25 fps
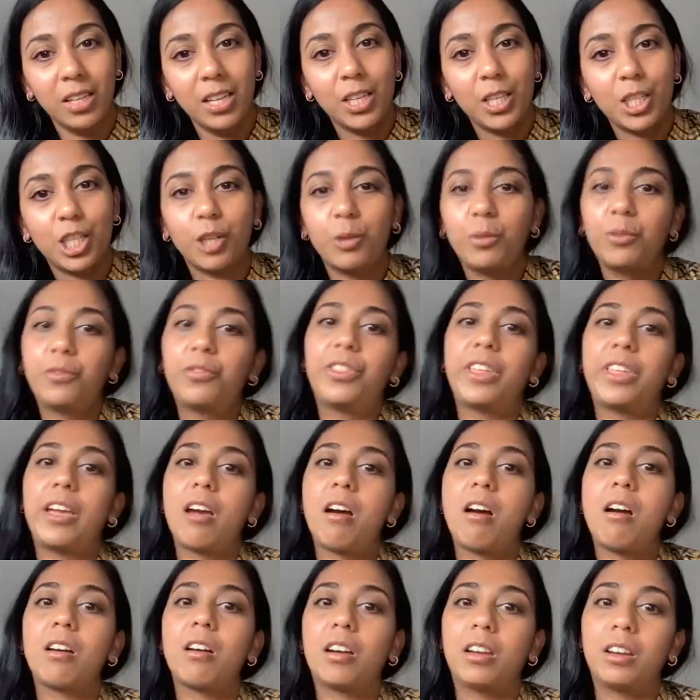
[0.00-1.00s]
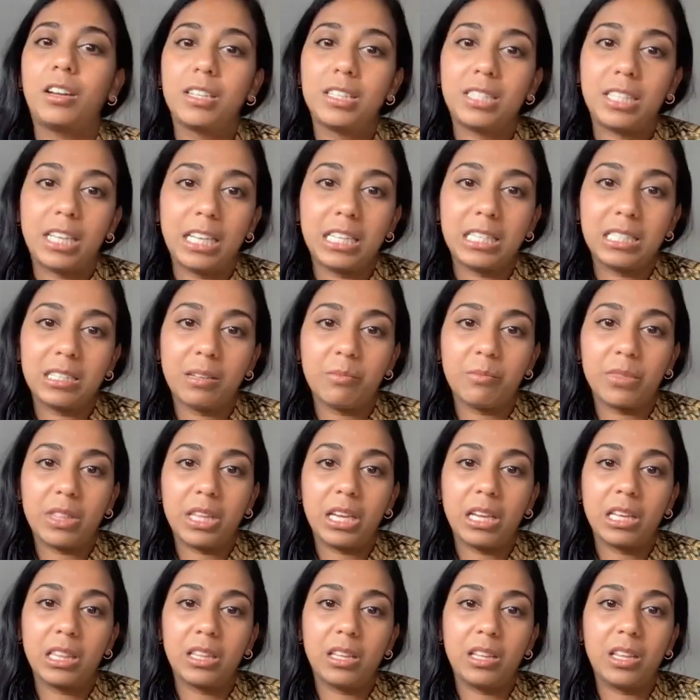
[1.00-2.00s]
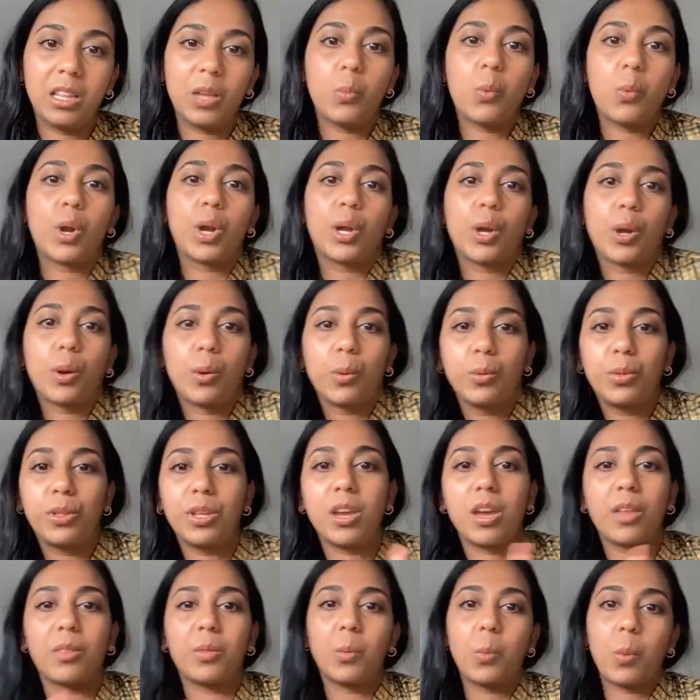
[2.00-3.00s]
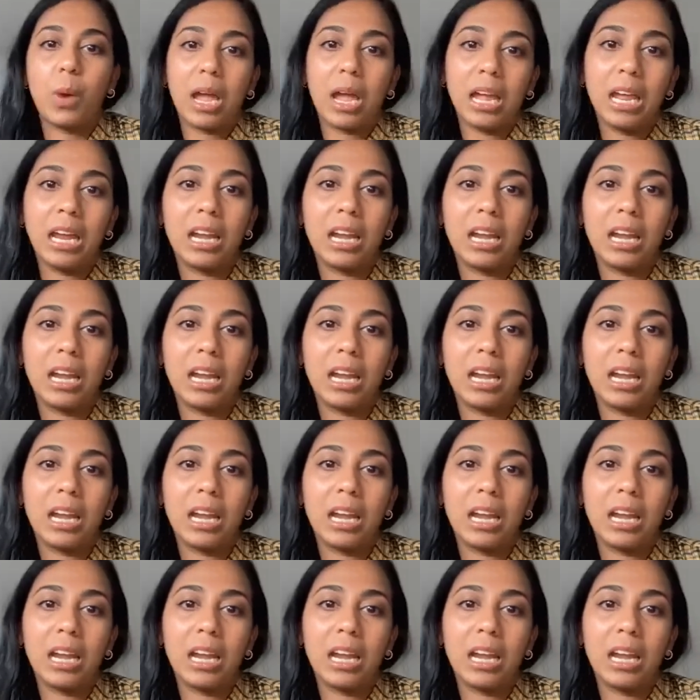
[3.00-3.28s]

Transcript: So if they are going to say something, then they want to go the other way.